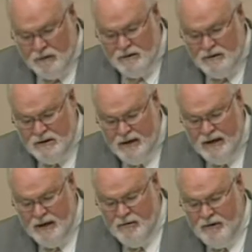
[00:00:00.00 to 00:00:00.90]

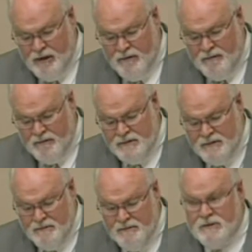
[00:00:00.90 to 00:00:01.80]
Today you'll hear from
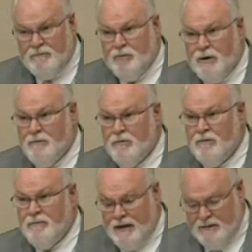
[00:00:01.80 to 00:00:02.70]
some people
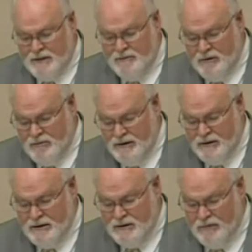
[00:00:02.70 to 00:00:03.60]
about some of the
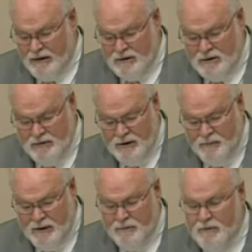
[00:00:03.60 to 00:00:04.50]
reasons why so many
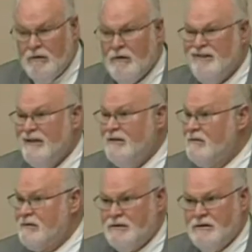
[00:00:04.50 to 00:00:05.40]
people are
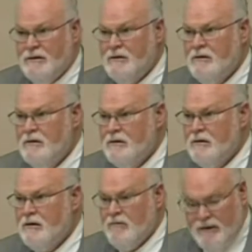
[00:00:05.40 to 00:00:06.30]
needlessly
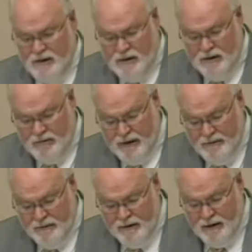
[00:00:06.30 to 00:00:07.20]
going hungry.
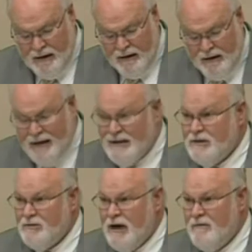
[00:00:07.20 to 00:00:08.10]
And I'd like to
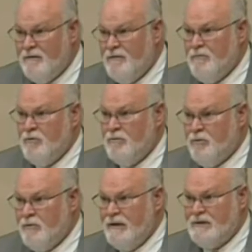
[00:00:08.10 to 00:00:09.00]
drive a few more
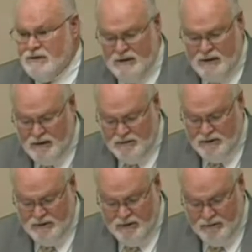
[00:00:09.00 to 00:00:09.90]
points to
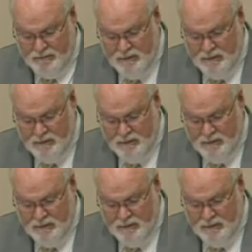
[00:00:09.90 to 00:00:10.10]
you.